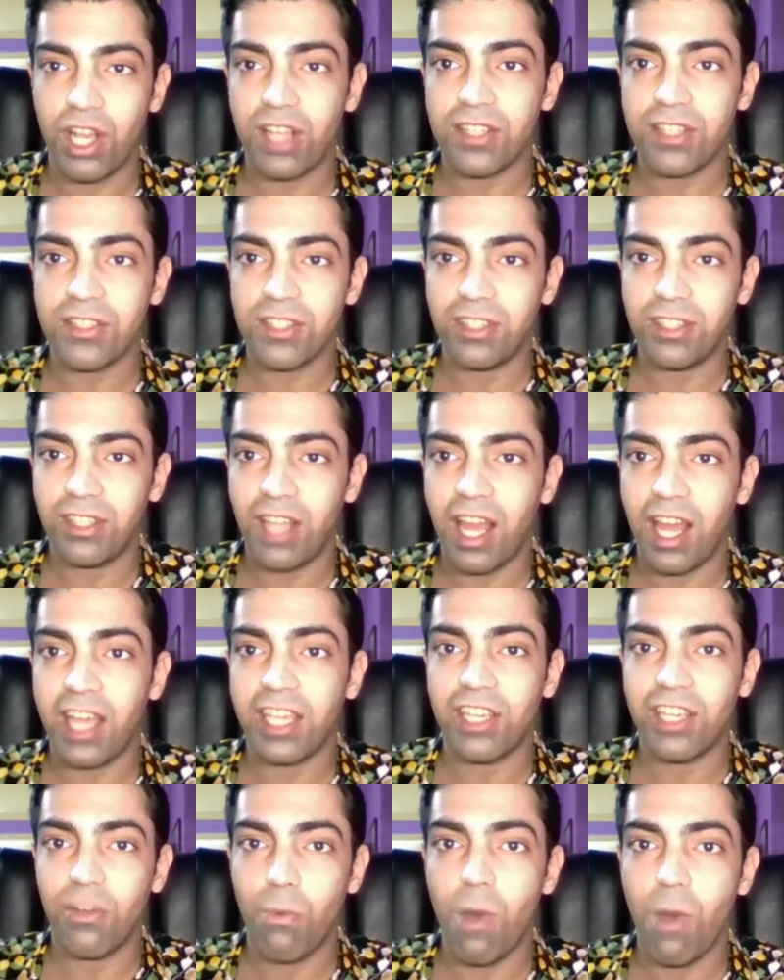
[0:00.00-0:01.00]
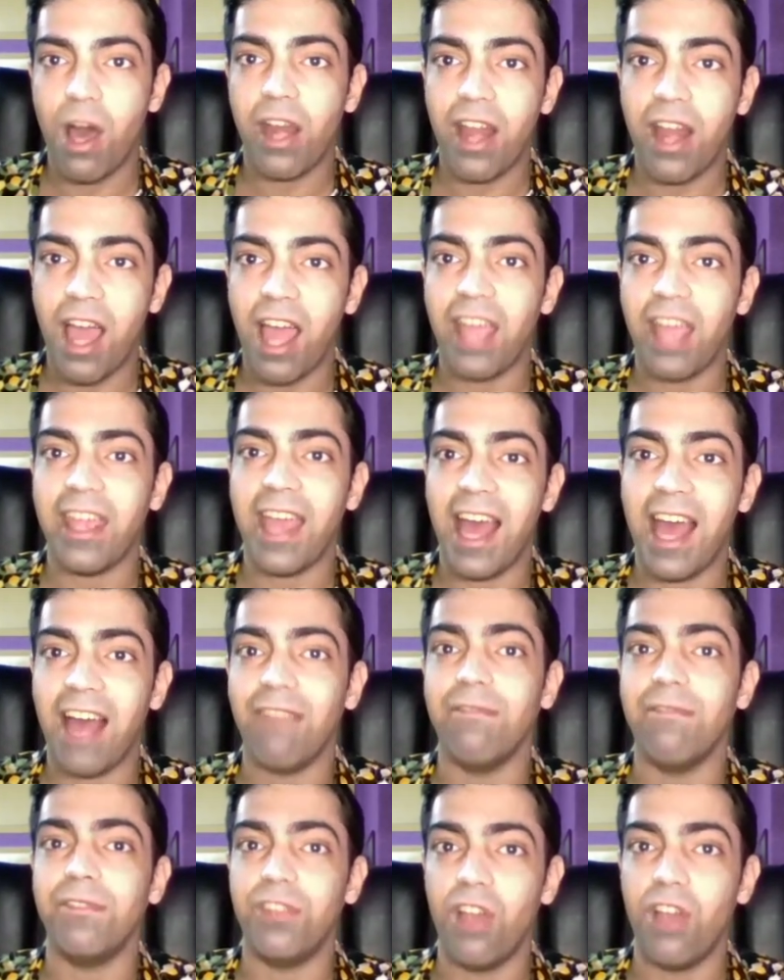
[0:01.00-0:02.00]
just like what I
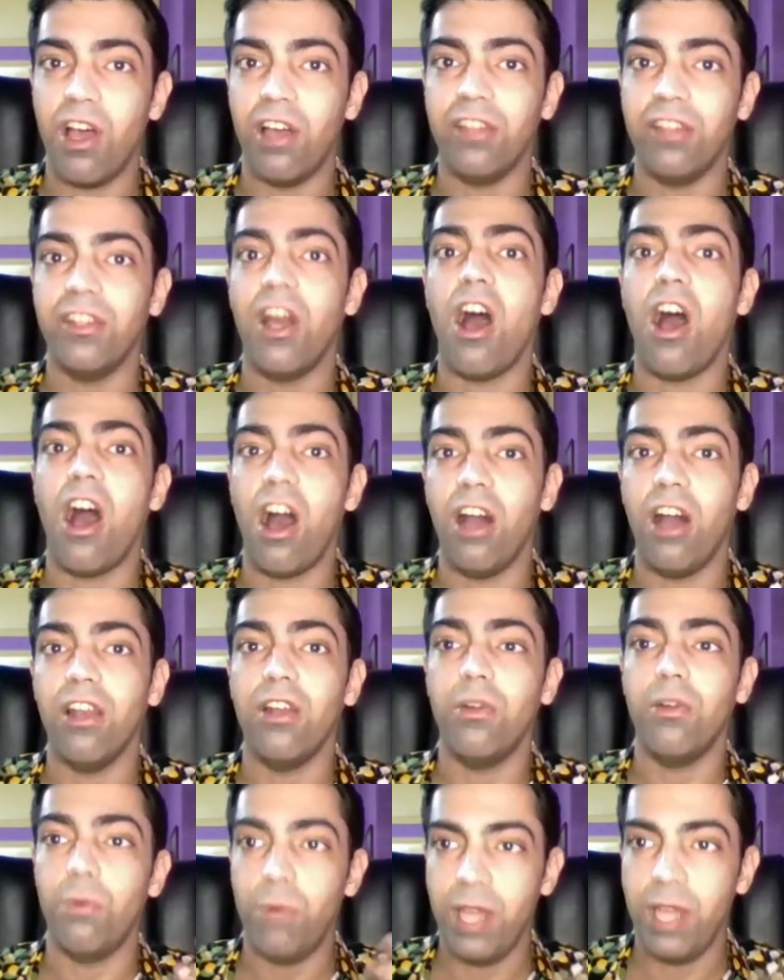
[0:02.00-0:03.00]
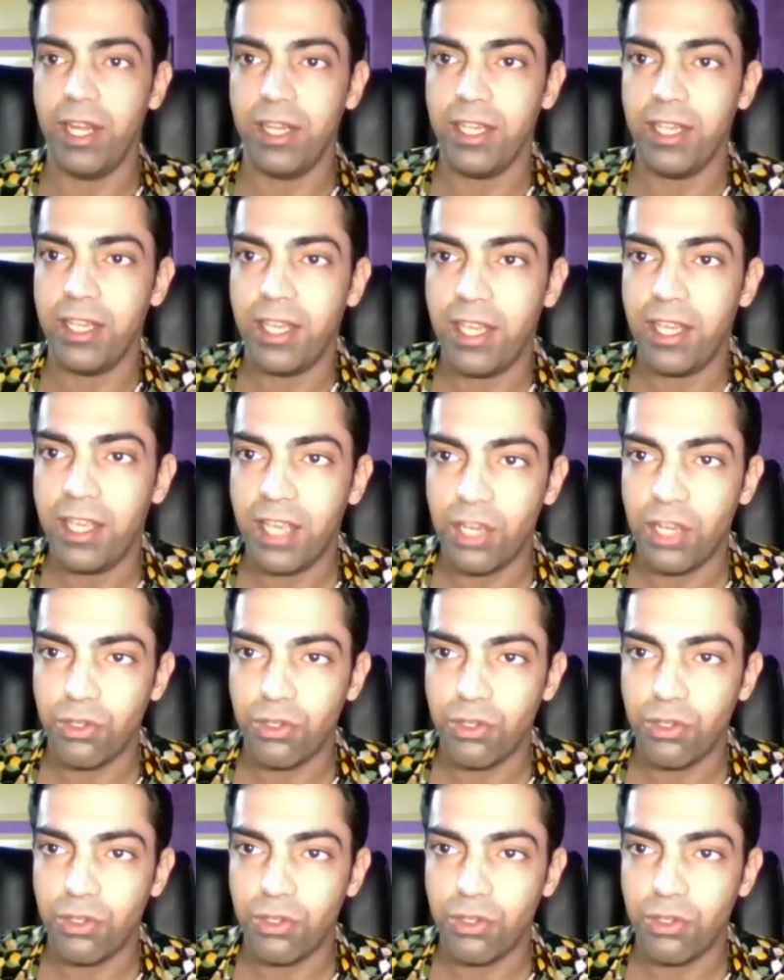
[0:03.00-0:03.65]
have done already.